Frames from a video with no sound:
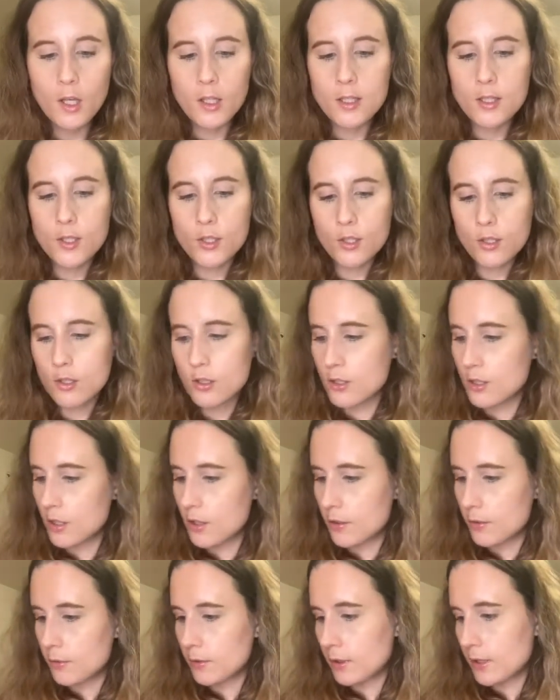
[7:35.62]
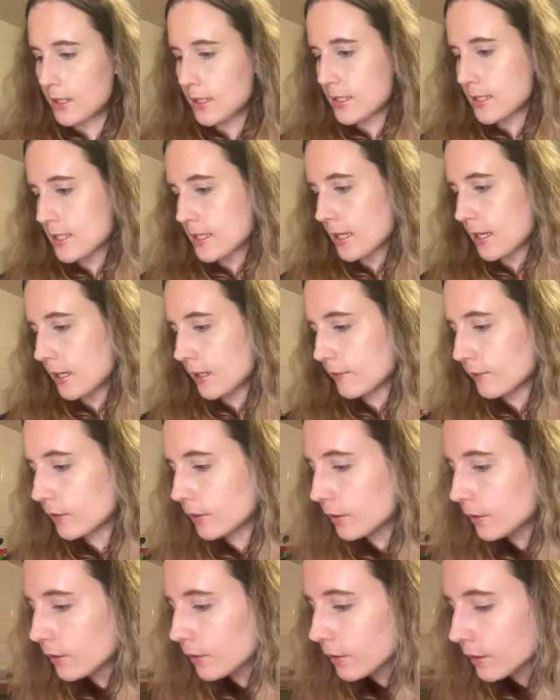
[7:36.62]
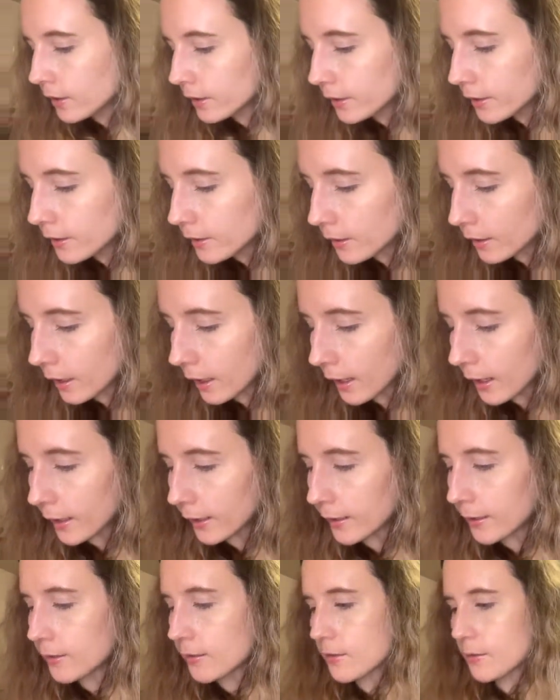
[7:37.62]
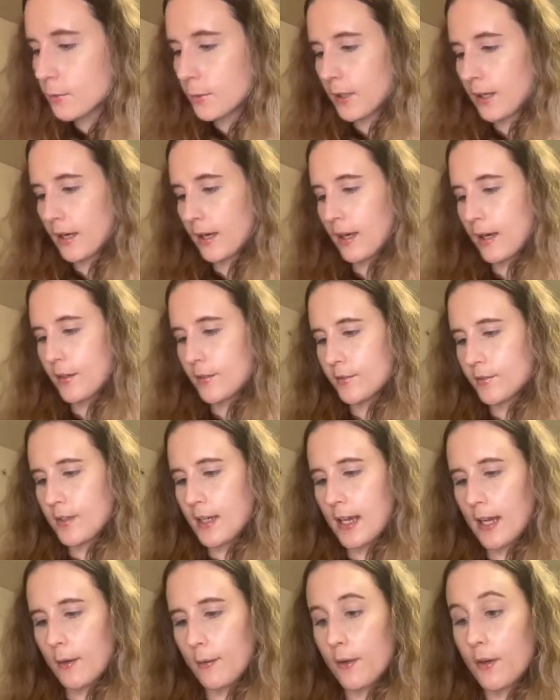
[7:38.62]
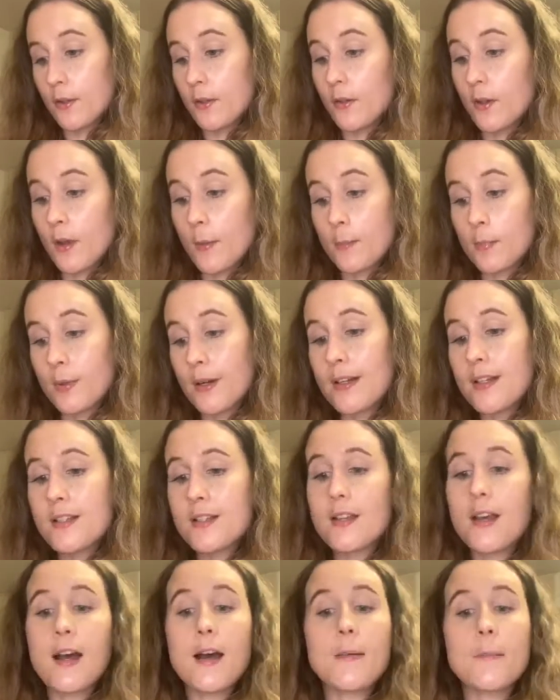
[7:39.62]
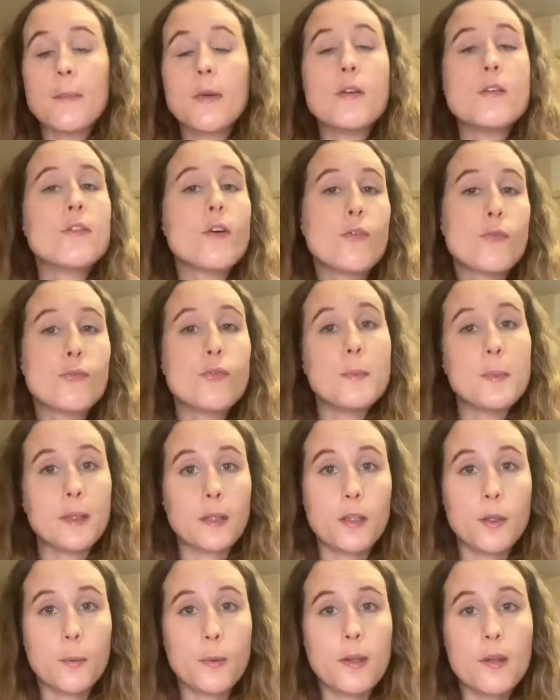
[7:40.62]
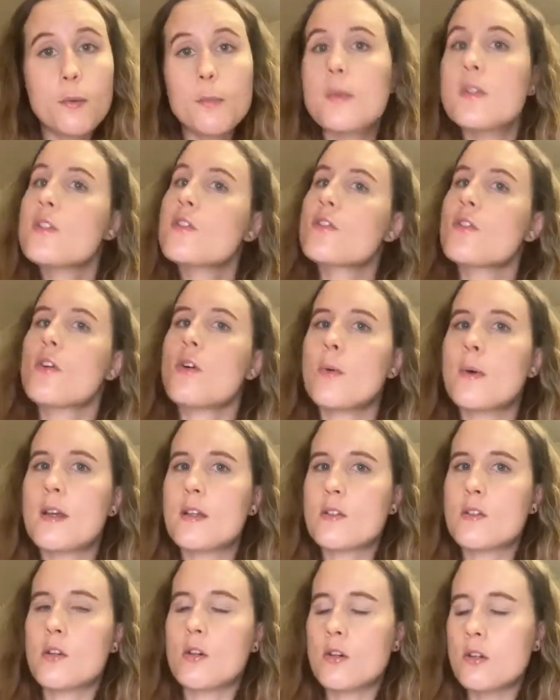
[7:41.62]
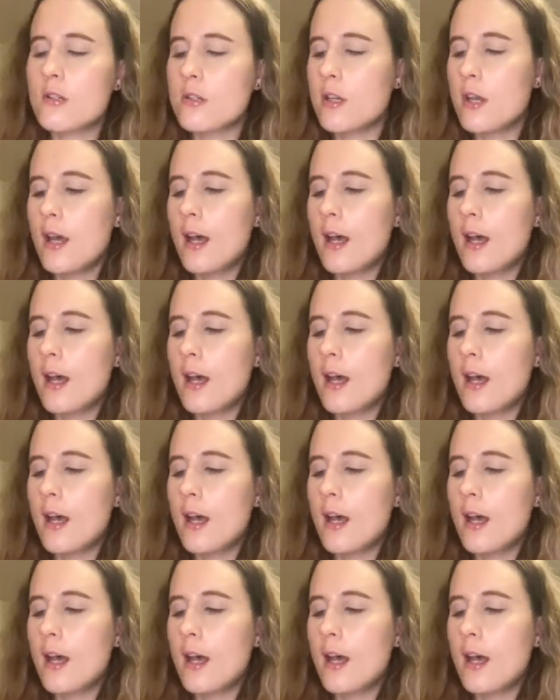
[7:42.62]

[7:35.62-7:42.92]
So let's have a look, and we have now a brand that I'm not familiar with, which is always good.